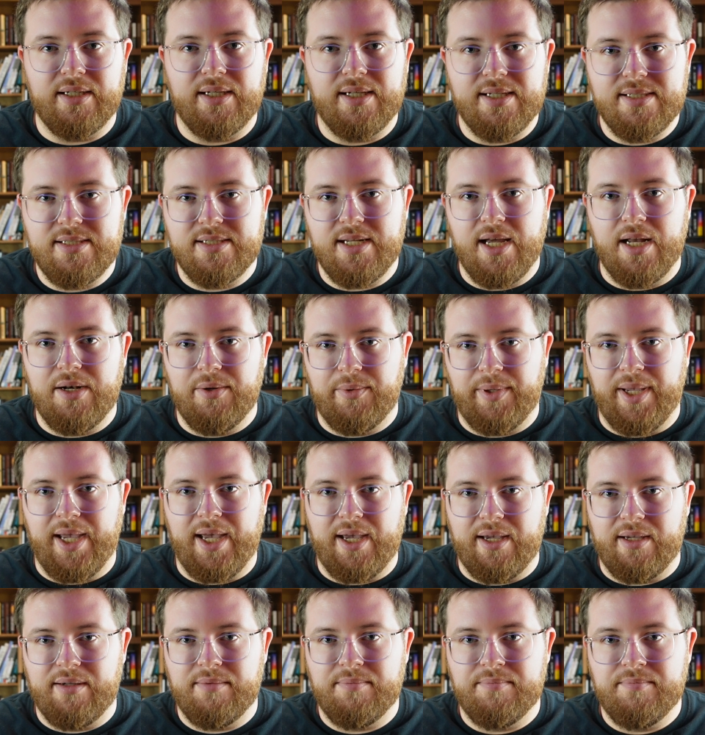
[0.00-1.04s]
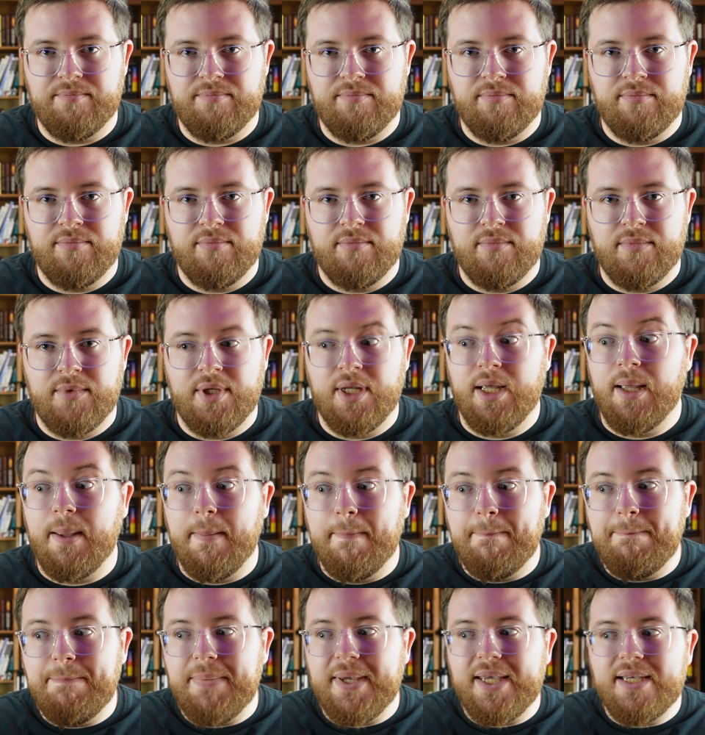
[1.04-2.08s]
is not okay.
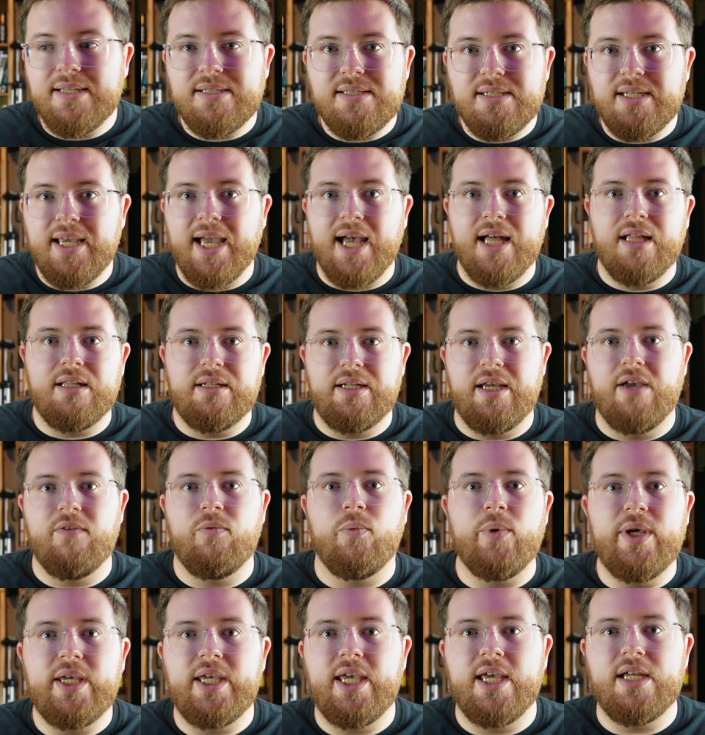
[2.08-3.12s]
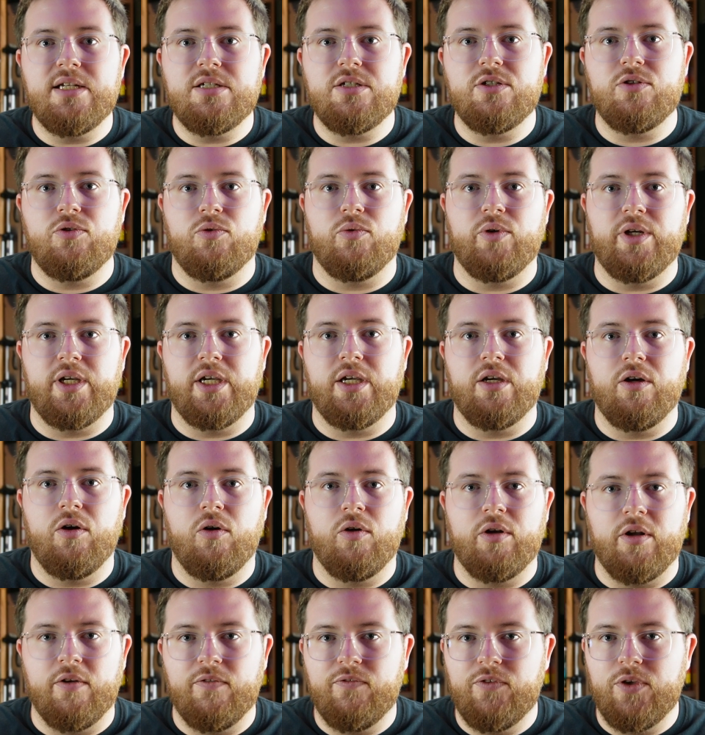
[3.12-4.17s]
Bestiality, if we can't agree
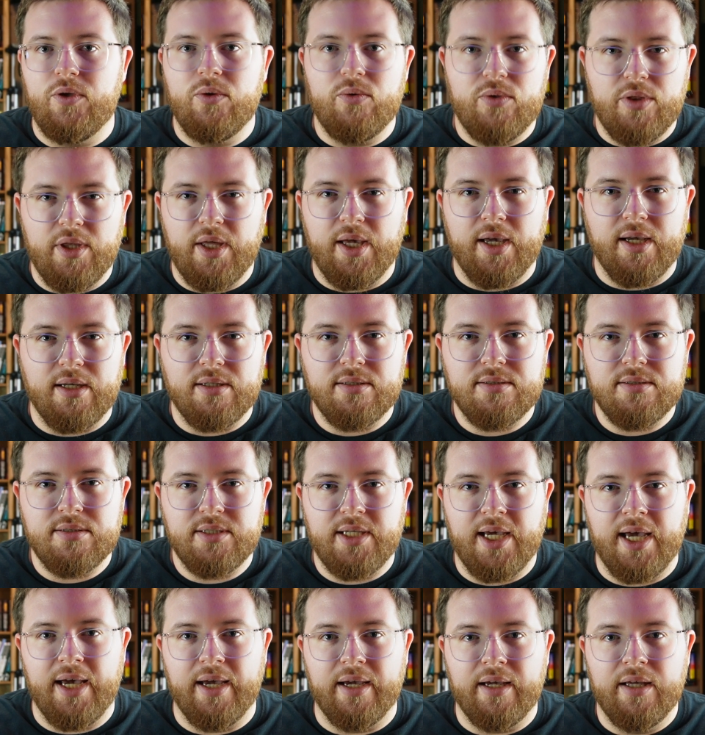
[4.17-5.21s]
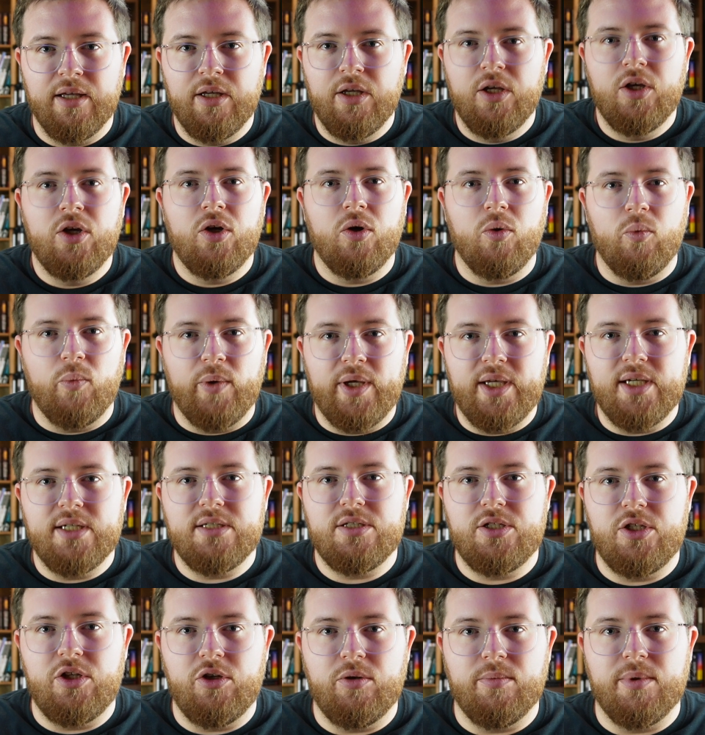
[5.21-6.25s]
on a few things, okay, we as
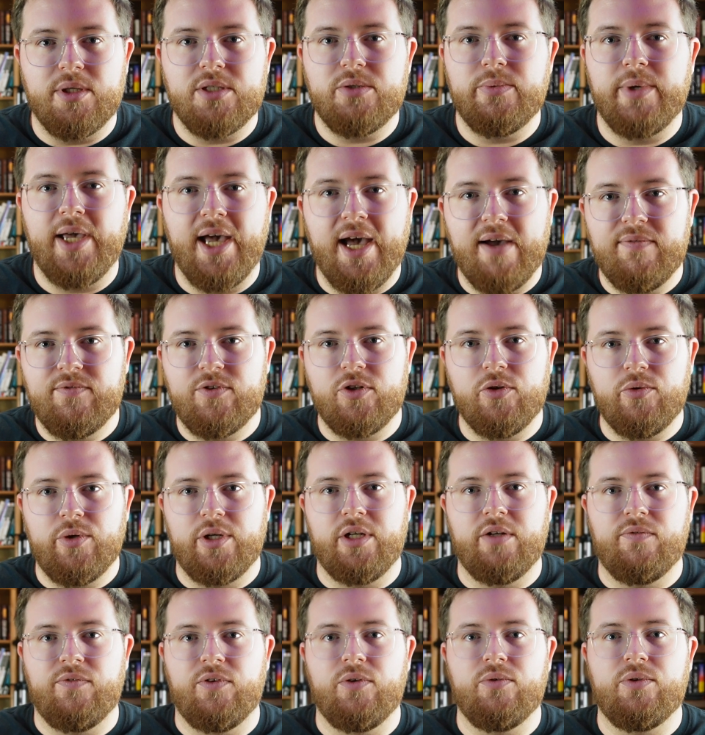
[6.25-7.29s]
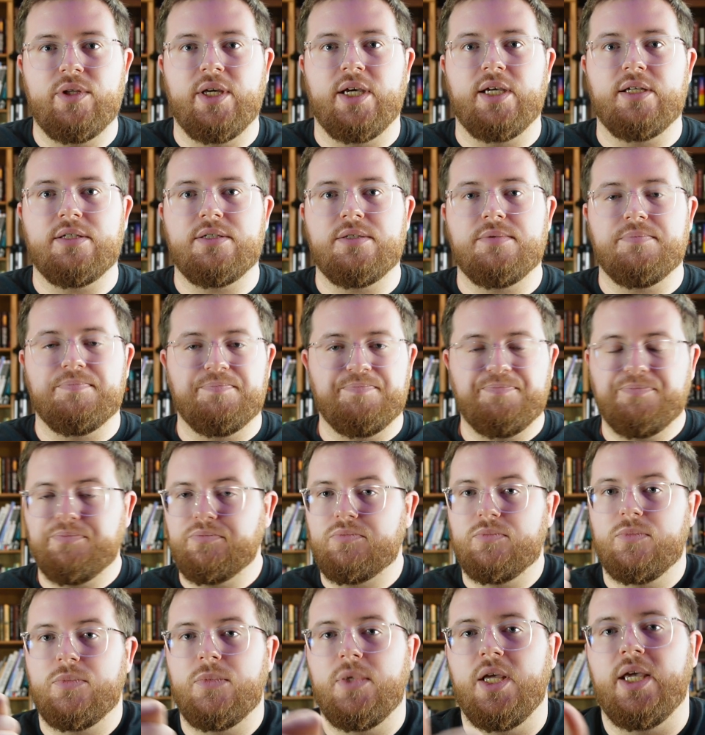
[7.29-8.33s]
humans, we have to agree on a few things.
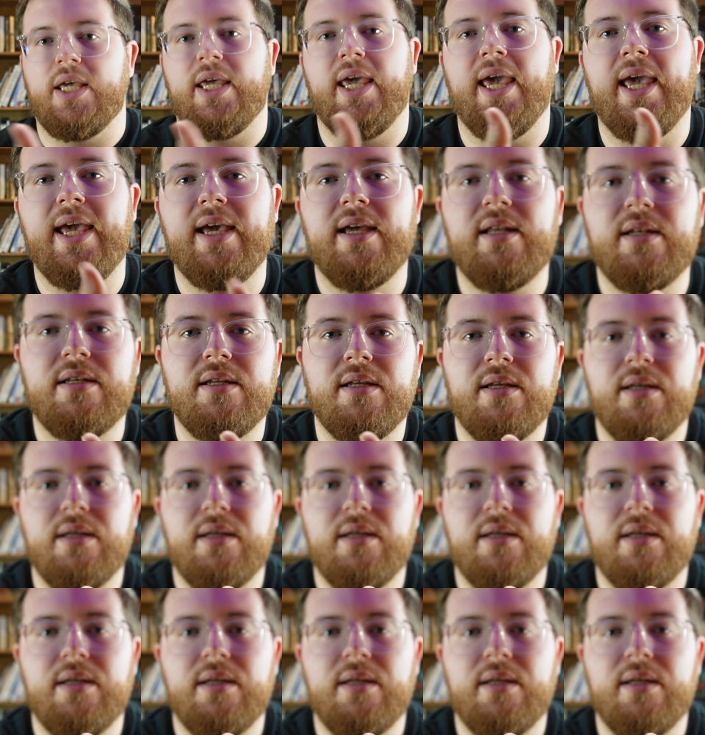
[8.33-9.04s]
You can't